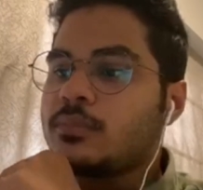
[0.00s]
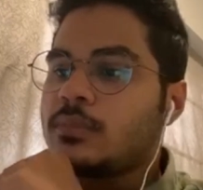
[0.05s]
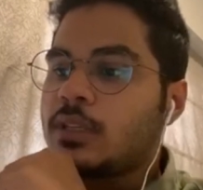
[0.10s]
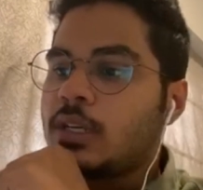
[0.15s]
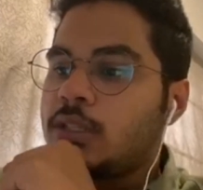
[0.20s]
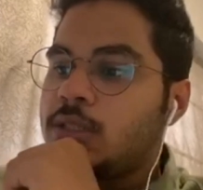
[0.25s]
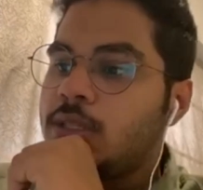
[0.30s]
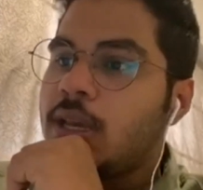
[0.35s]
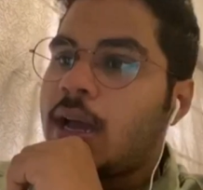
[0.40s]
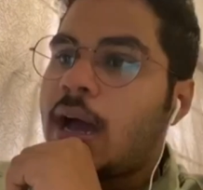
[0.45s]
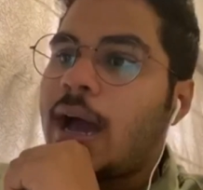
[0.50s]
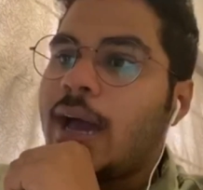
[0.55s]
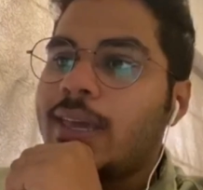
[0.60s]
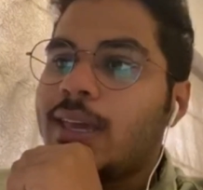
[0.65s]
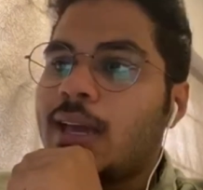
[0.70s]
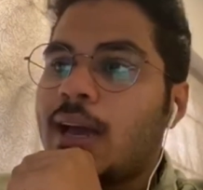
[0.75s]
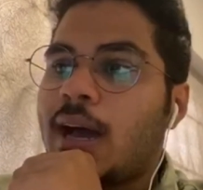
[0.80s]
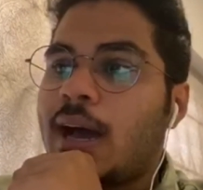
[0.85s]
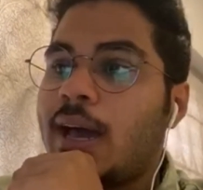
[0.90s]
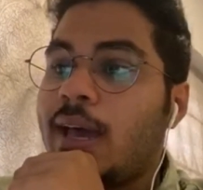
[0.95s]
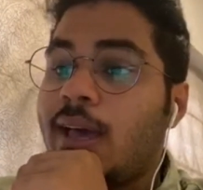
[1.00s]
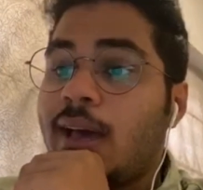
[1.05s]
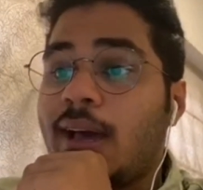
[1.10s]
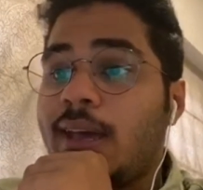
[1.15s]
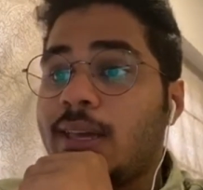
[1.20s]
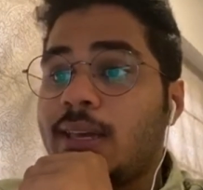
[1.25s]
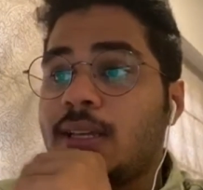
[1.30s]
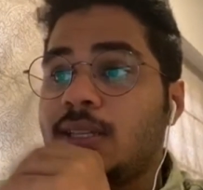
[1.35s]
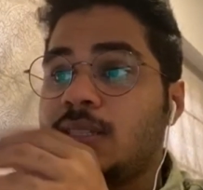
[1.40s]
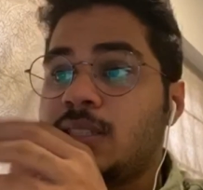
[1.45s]
See, I
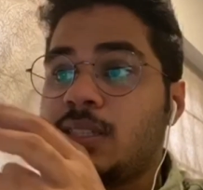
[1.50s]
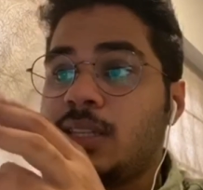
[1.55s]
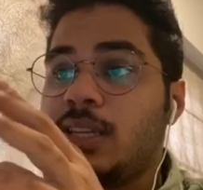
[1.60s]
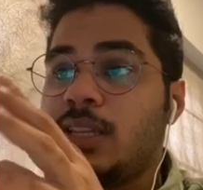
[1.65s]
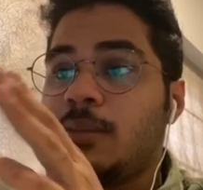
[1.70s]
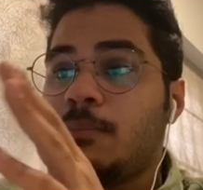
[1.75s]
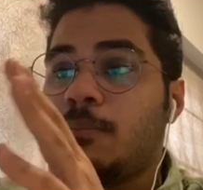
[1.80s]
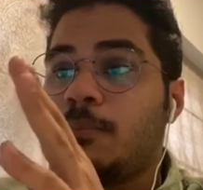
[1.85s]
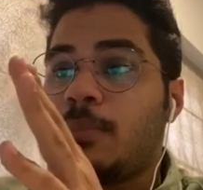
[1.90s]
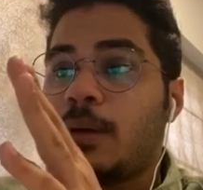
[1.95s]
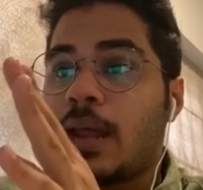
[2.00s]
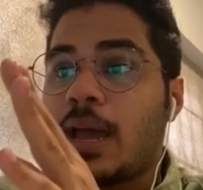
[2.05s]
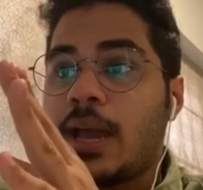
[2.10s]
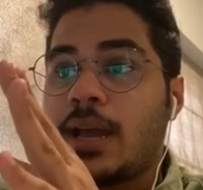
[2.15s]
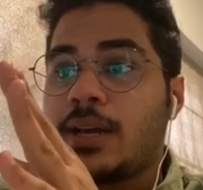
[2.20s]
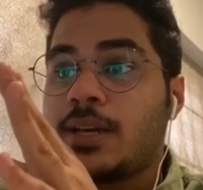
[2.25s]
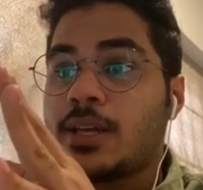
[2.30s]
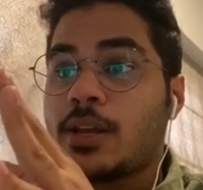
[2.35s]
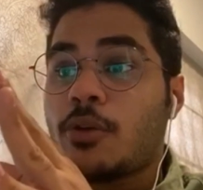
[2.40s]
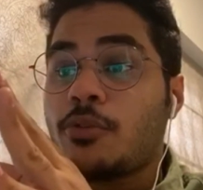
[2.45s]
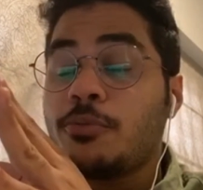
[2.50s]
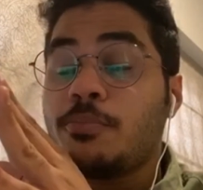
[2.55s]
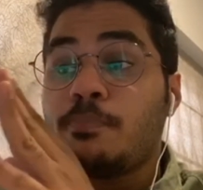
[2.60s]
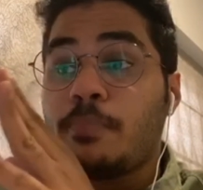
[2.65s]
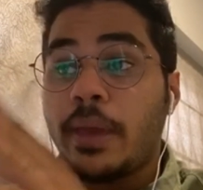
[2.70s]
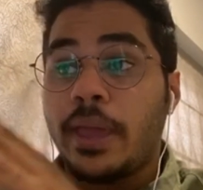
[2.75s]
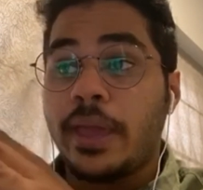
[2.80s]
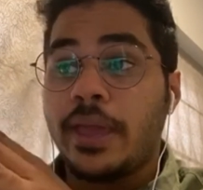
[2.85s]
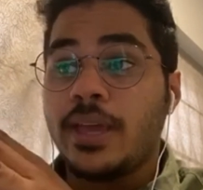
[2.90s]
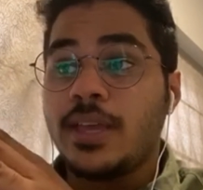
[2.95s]
can see the background
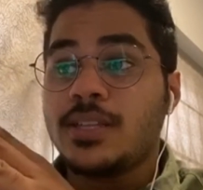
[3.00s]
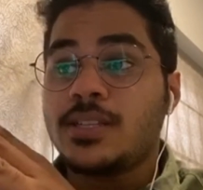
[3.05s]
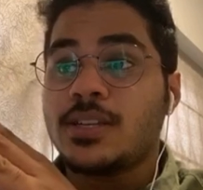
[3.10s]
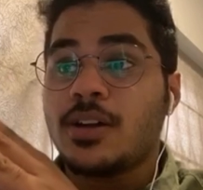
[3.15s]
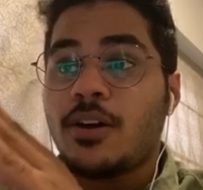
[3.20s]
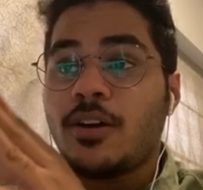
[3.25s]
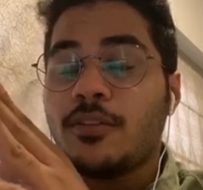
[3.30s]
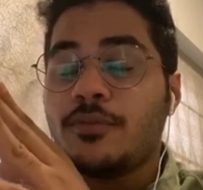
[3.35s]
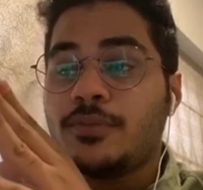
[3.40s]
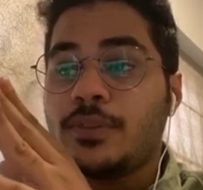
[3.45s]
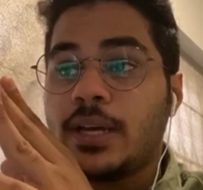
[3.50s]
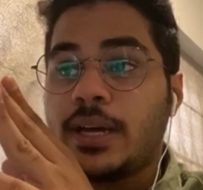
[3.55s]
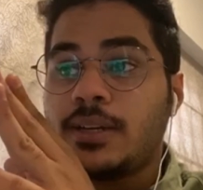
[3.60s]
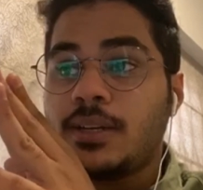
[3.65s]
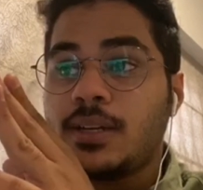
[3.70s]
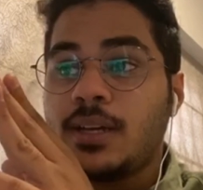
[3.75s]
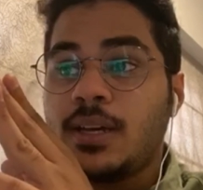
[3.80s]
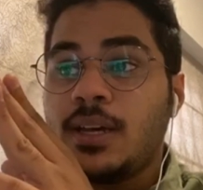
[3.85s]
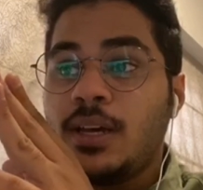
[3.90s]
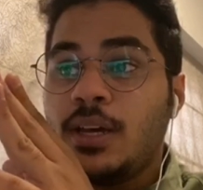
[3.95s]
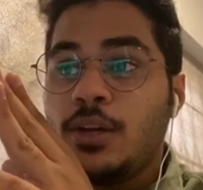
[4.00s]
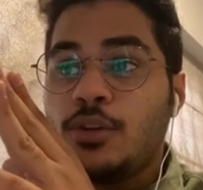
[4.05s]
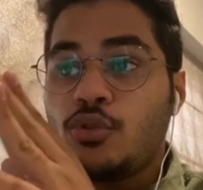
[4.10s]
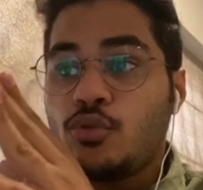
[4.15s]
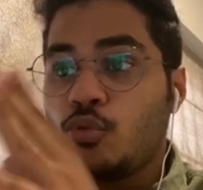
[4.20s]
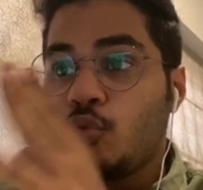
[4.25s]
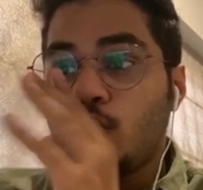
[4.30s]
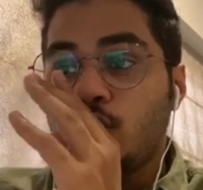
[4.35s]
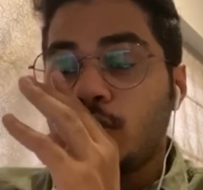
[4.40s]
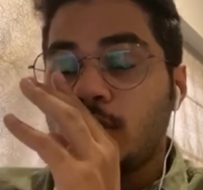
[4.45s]
page of that
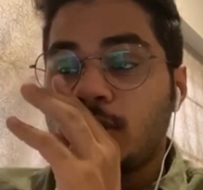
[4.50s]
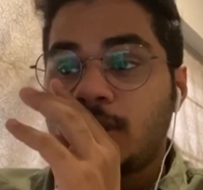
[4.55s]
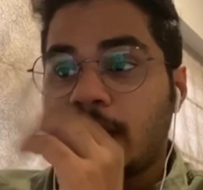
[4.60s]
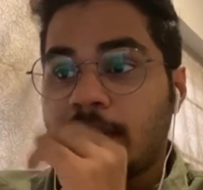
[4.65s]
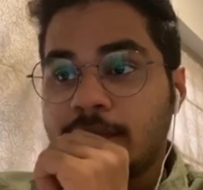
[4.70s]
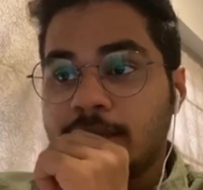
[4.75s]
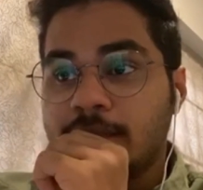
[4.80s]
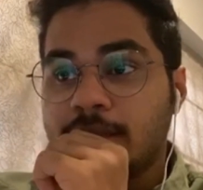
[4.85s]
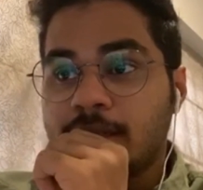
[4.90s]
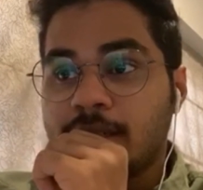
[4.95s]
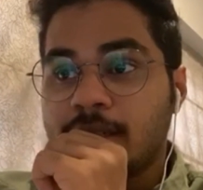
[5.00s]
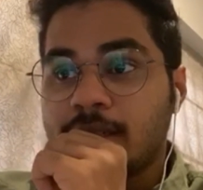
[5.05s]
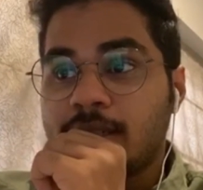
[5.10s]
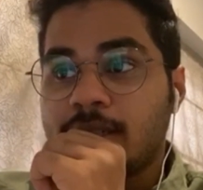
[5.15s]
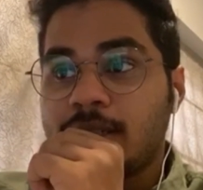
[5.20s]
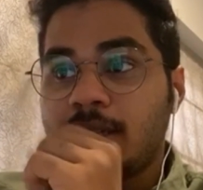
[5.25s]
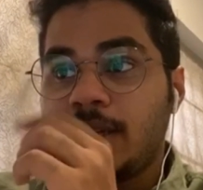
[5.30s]
2 stanzas.